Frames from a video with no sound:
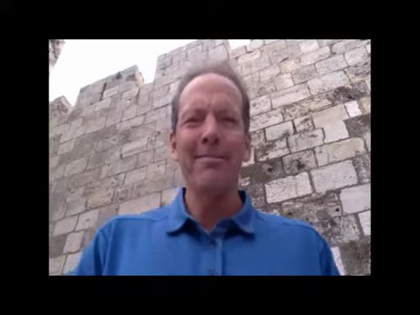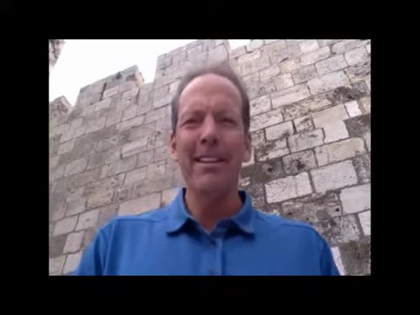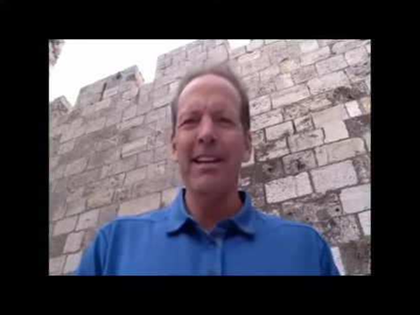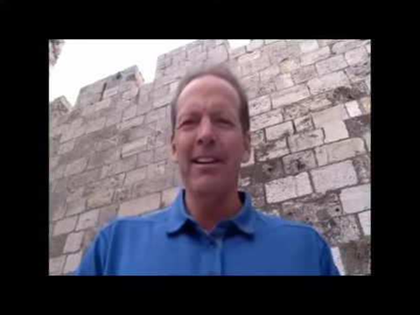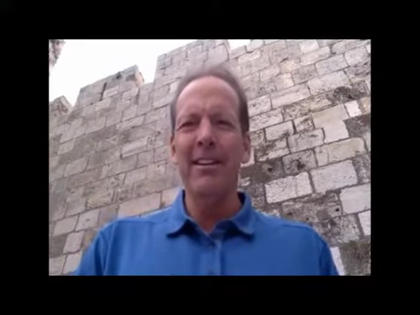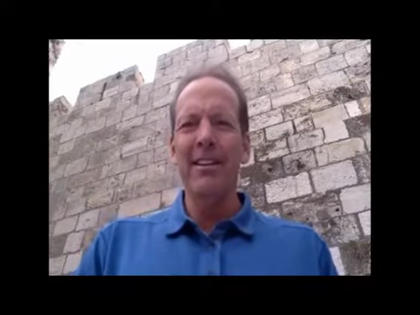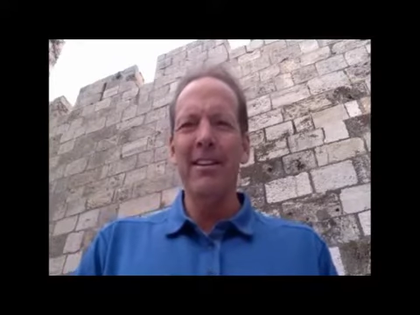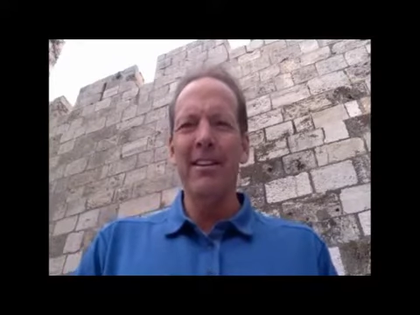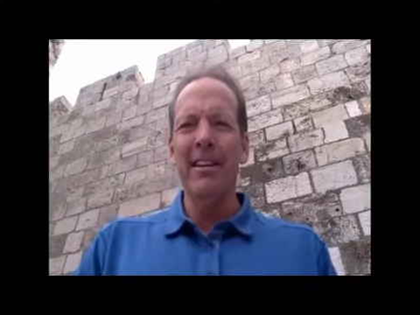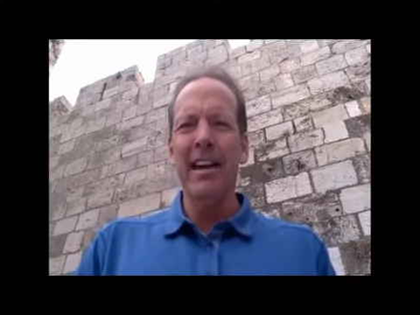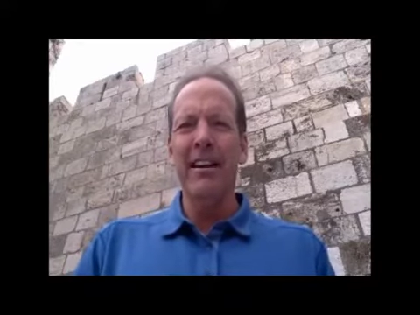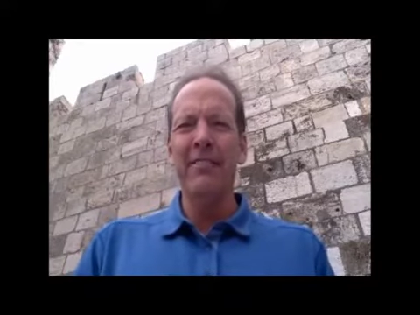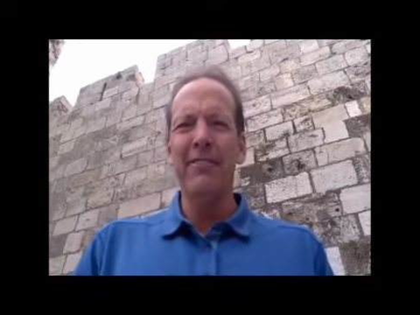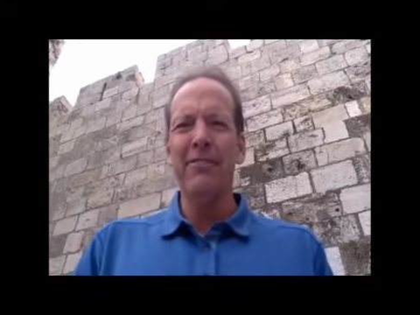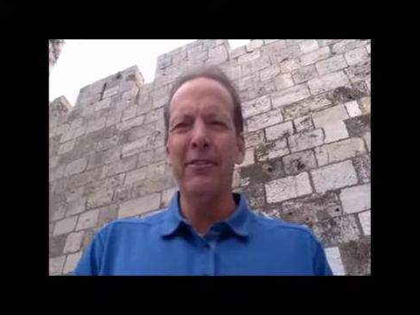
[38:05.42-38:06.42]
there on
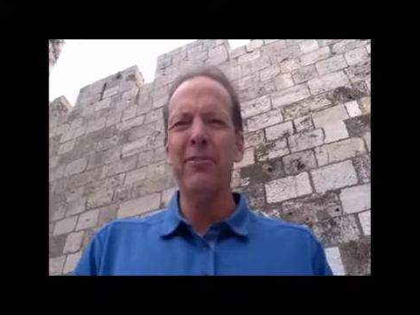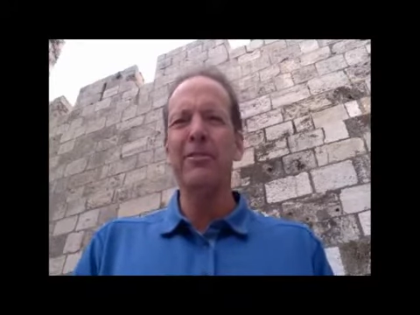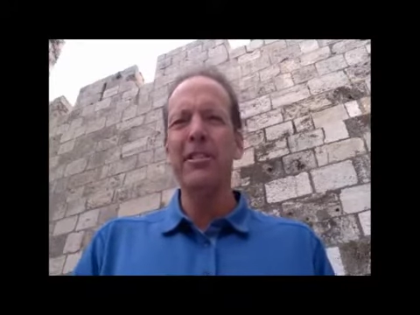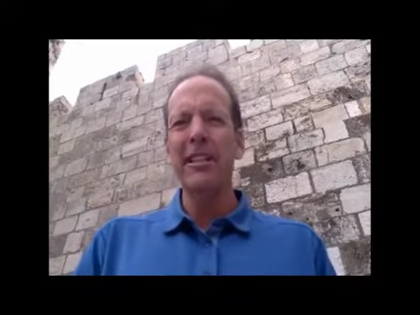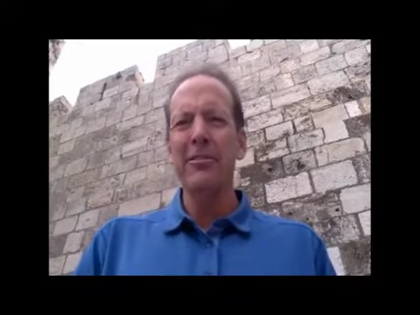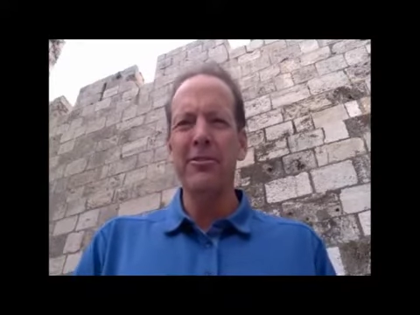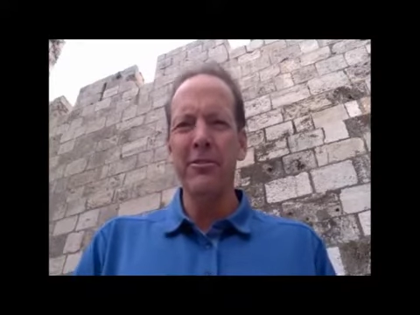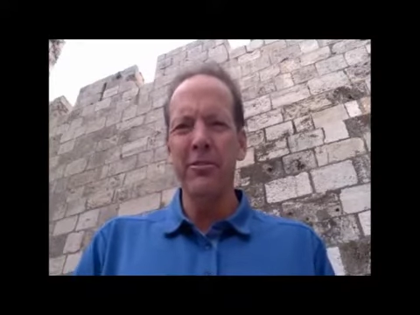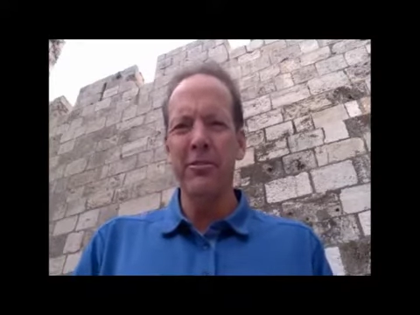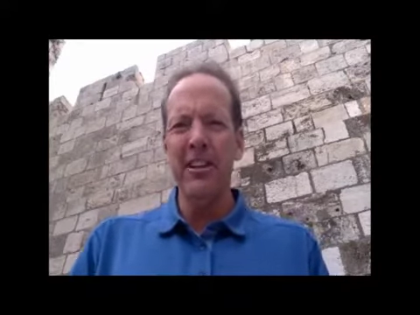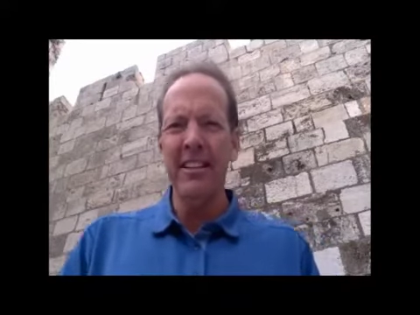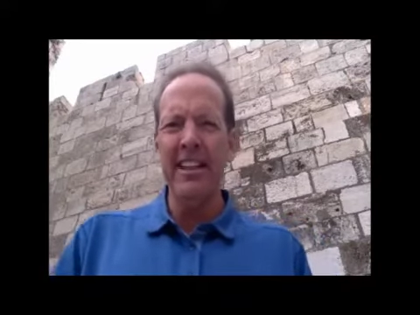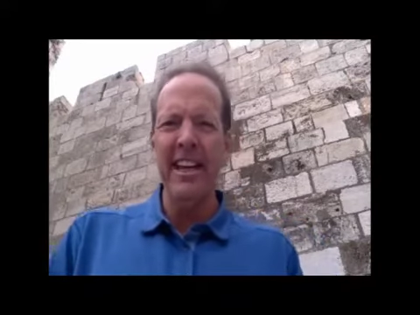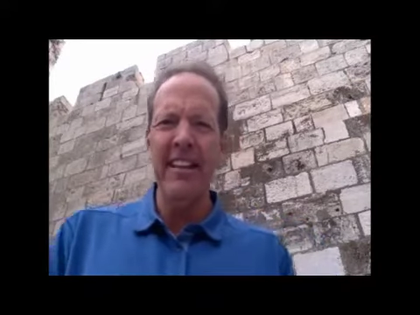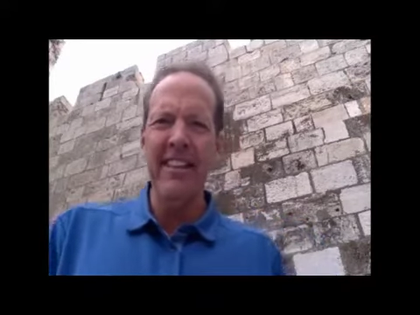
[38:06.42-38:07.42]
that first Easter
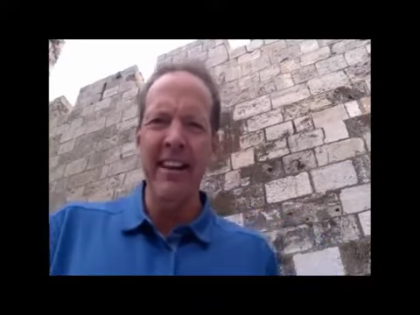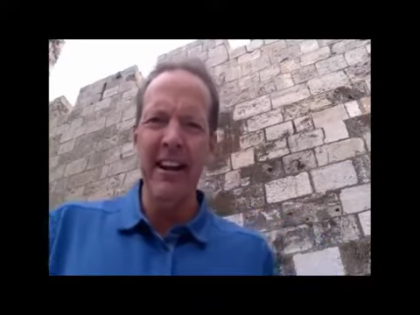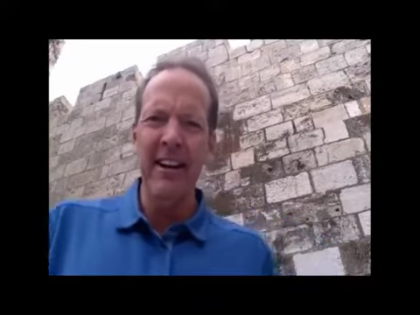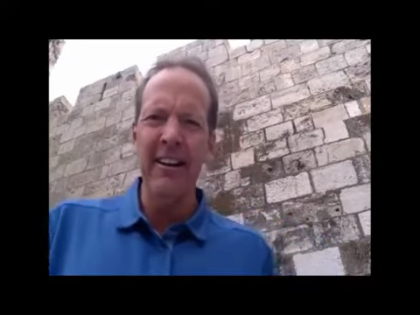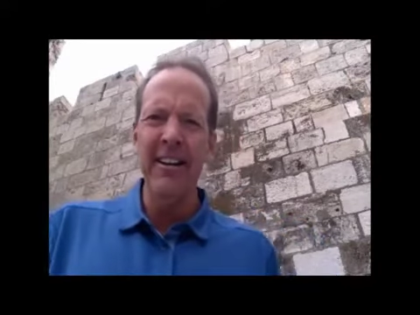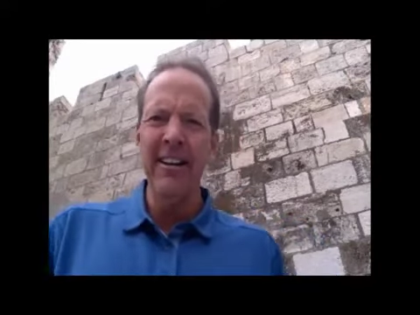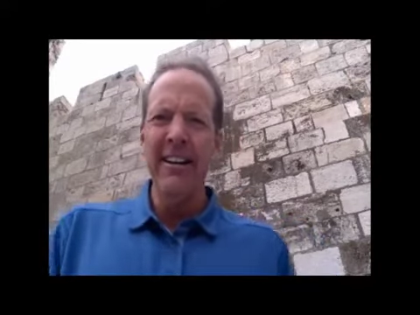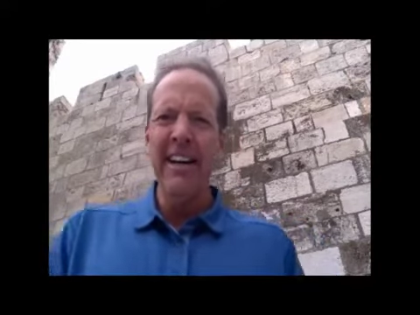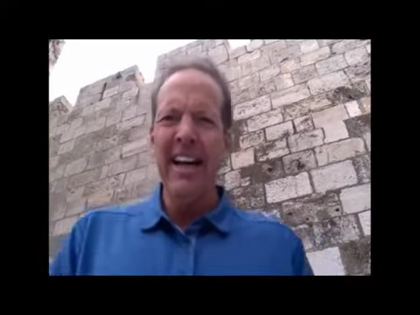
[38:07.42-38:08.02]
Sunday, there